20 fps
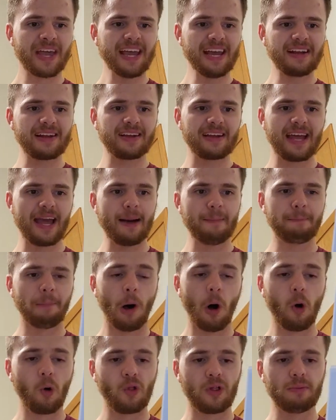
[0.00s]
It kept
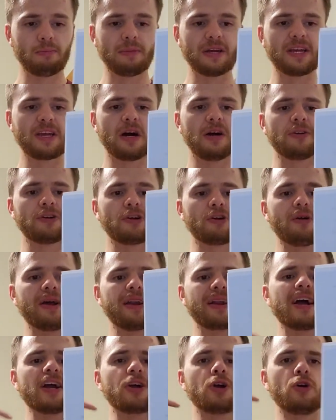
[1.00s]
pulling me under,
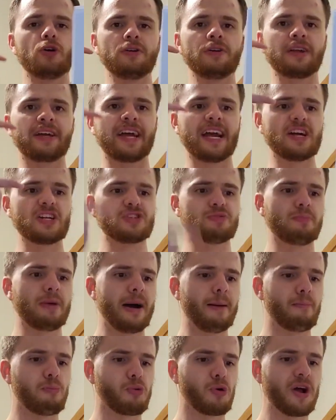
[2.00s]
and I couldn't catch
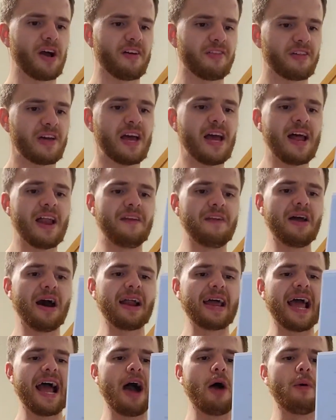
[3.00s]
my breath.
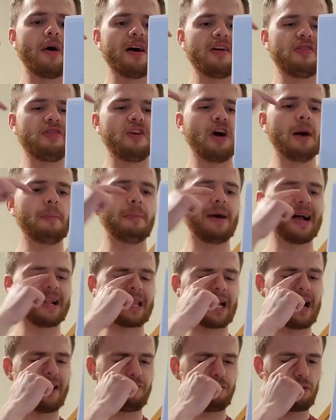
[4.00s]
Not how I thought my
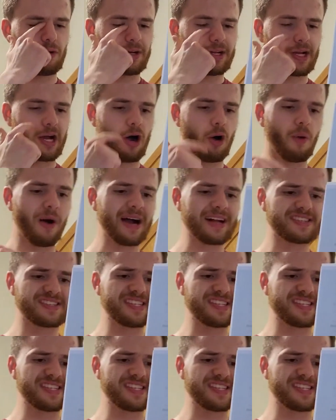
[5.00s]
life would go. I